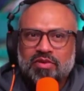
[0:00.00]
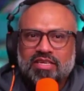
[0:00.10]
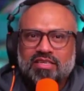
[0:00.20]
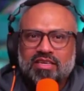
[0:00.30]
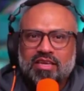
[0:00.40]

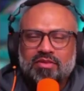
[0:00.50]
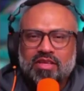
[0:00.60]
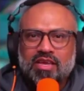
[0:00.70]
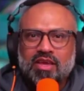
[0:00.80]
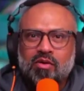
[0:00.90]
We just
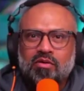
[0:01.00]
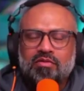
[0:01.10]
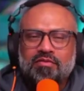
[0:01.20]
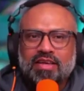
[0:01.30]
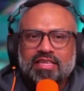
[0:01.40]
keep thinking,
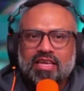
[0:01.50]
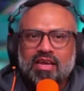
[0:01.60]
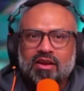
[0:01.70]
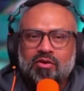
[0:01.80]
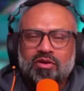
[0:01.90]
oh, if I
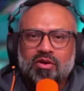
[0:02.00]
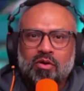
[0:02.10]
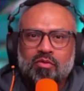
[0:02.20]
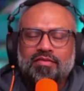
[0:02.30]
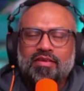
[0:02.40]
say I don't
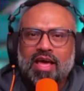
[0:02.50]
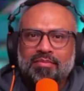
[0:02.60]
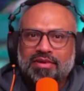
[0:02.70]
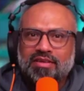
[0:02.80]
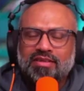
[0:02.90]
know, what will
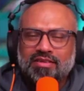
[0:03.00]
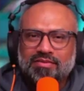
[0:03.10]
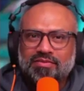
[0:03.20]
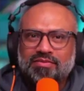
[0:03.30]
happen?